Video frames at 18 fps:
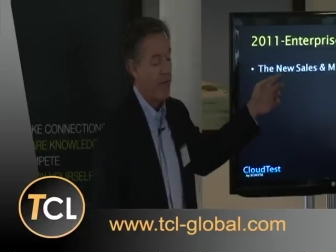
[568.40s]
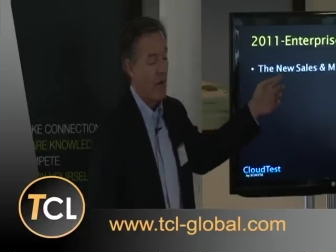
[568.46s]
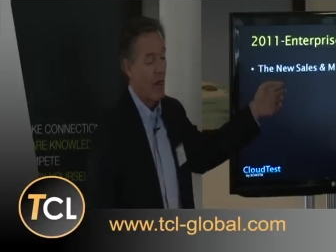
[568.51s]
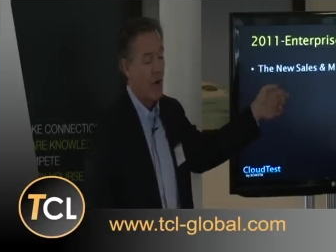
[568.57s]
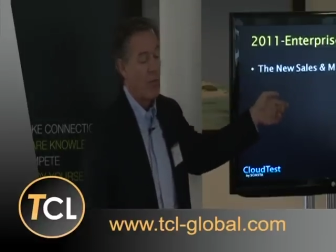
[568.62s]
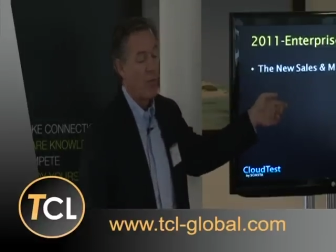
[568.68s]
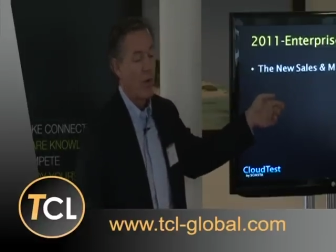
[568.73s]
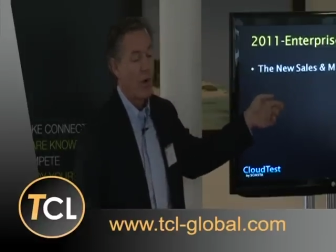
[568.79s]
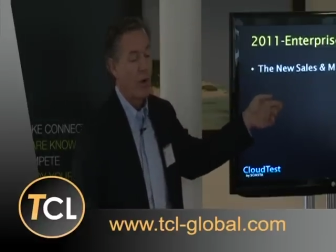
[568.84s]

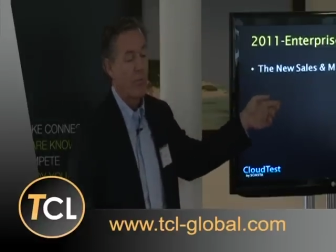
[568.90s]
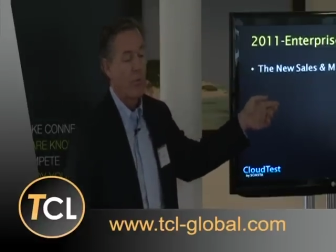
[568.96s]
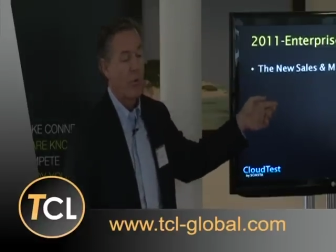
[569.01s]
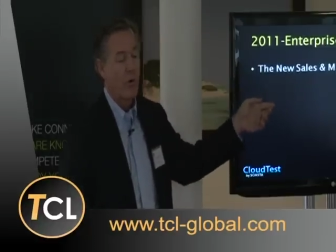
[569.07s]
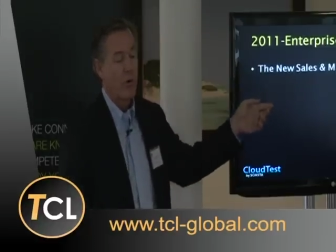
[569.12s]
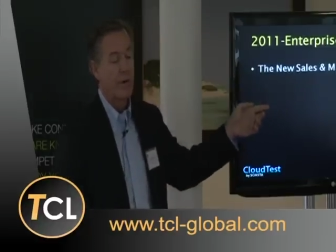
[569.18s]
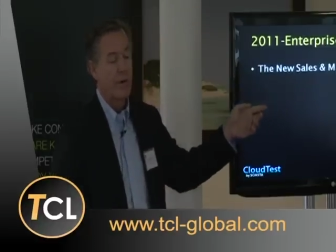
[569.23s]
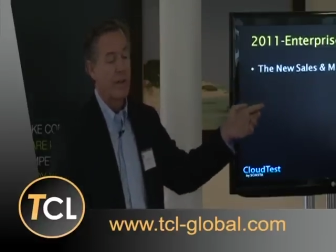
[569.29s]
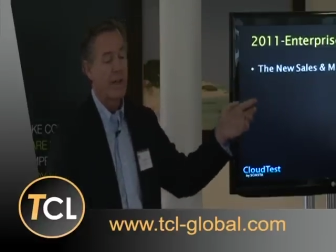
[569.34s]
far more
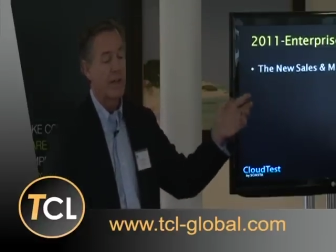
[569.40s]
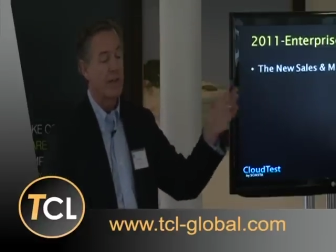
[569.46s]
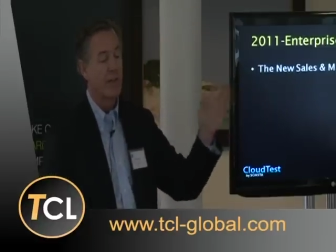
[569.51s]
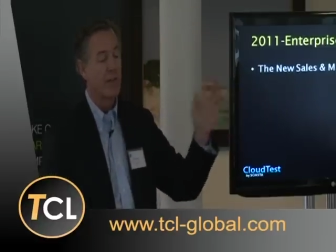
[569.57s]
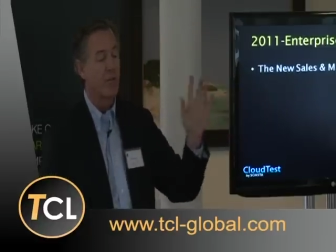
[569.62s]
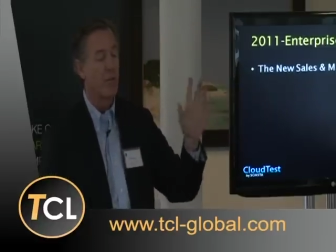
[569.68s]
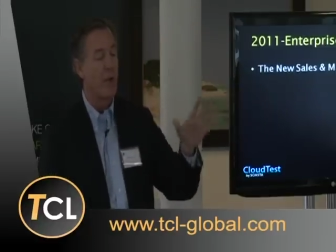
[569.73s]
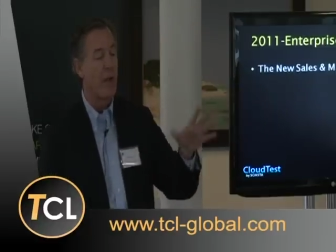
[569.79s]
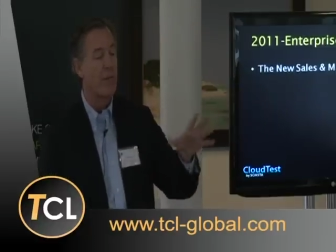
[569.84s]
important that
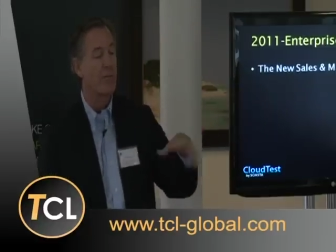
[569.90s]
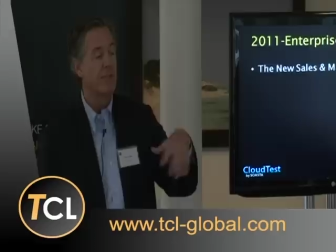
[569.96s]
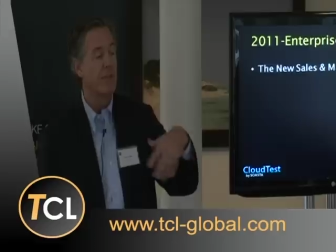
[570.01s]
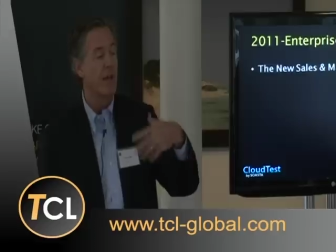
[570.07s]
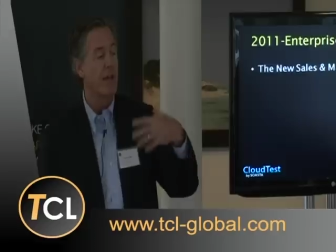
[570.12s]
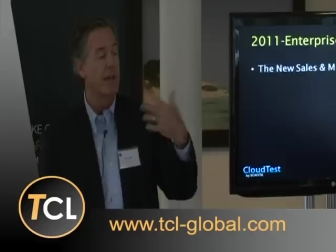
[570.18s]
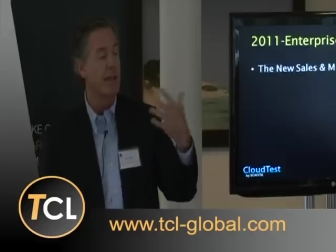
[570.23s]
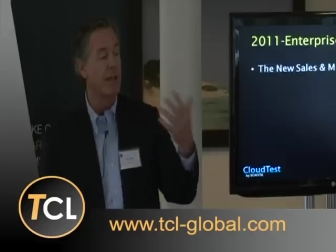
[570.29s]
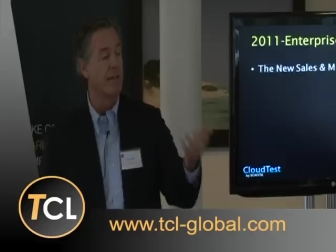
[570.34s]
this
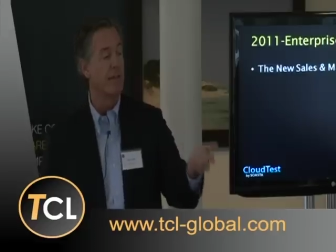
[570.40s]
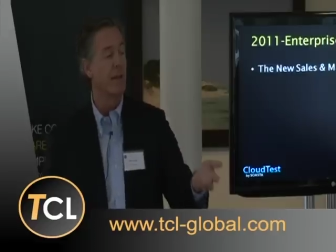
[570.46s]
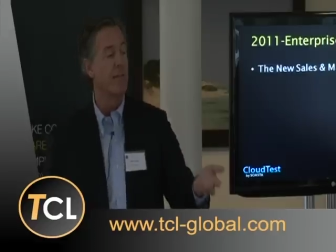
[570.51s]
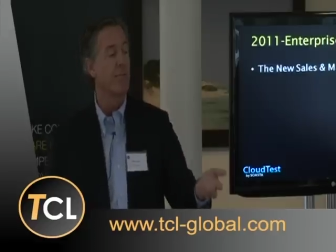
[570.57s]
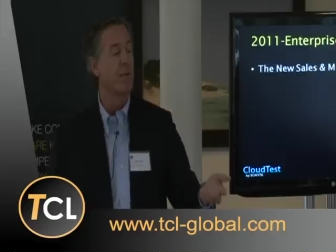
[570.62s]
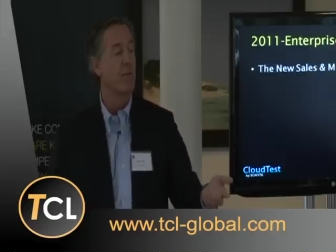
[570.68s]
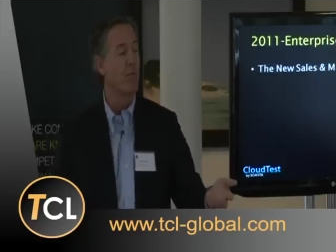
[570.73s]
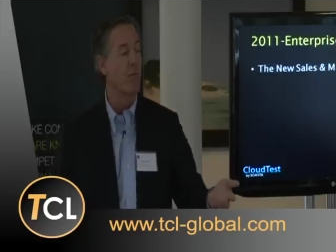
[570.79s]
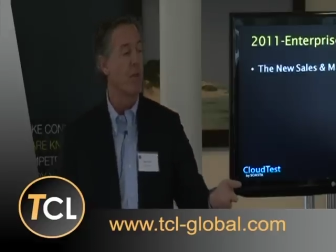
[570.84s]
website is
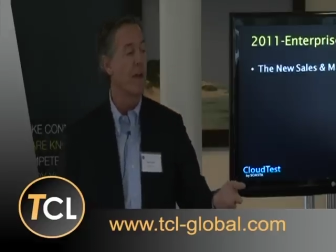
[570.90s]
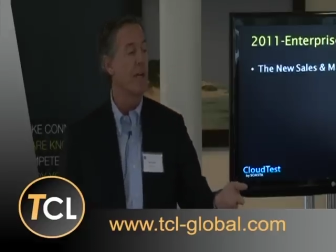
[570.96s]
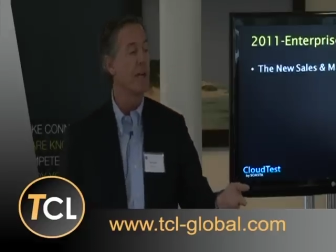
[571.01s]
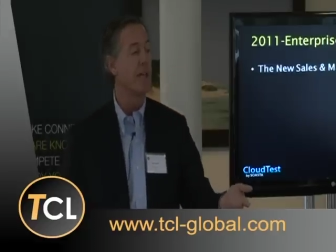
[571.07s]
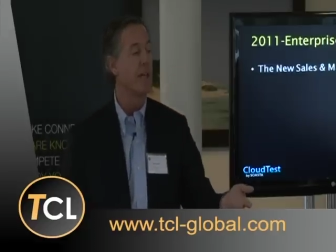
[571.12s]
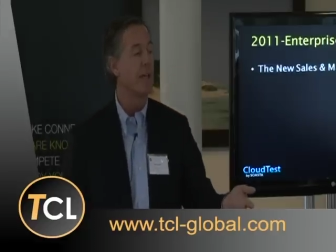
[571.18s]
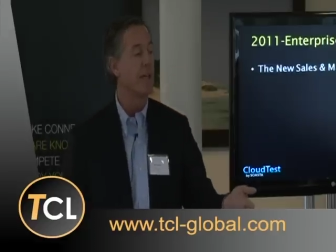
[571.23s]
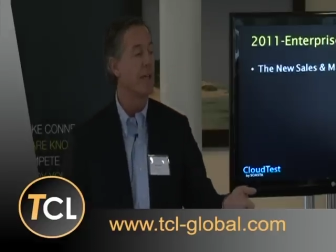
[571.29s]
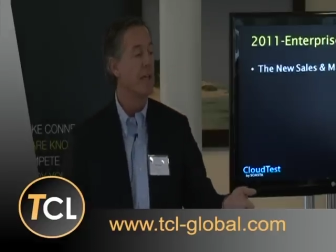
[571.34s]
up and
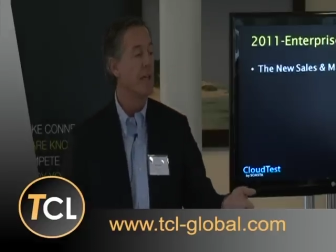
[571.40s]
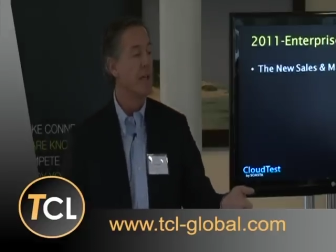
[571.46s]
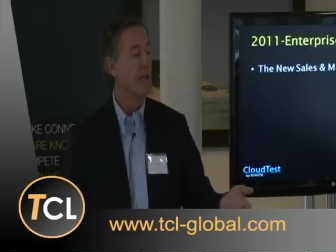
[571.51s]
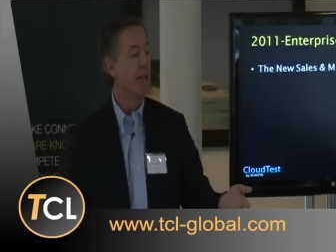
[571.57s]
running